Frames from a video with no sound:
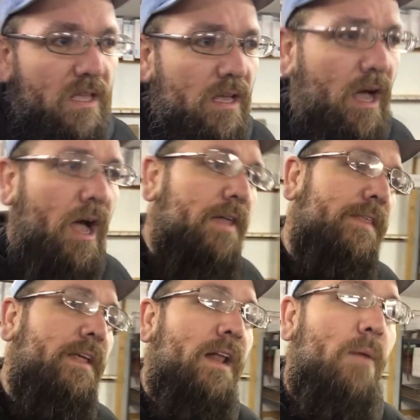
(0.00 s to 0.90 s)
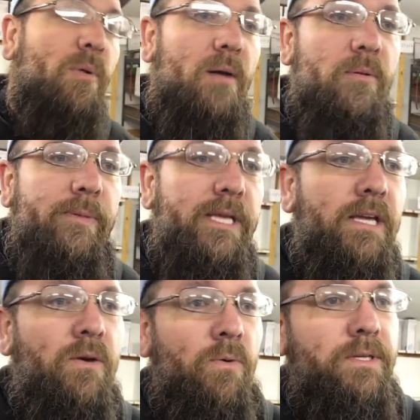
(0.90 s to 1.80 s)
And then I'm
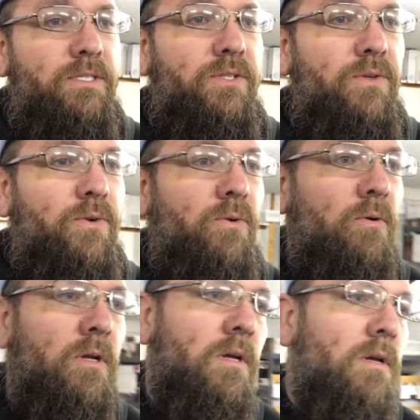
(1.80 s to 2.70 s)
probably going to...